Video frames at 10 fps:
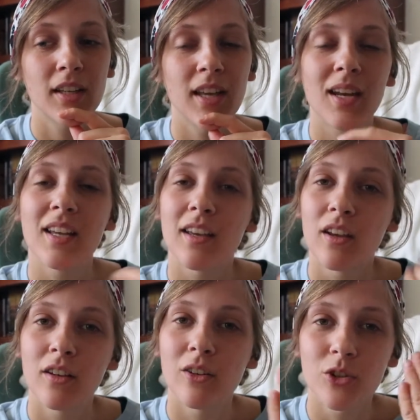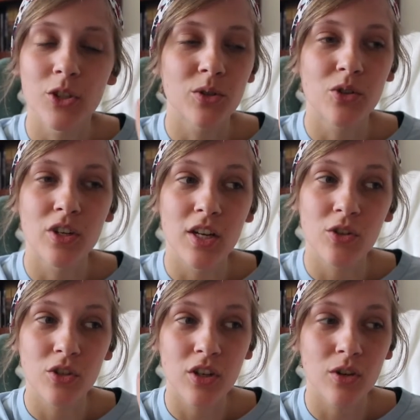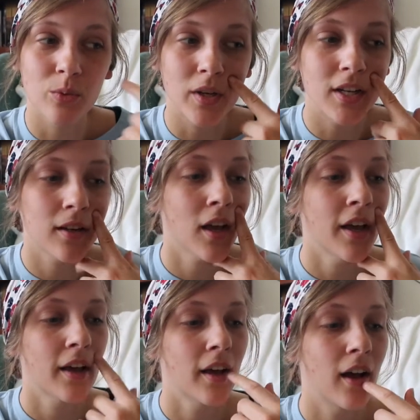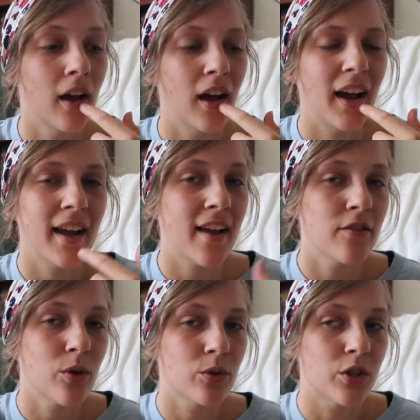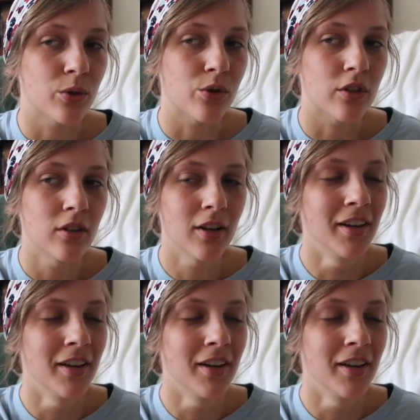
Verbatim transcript: getting your children interested in reading. I have no children,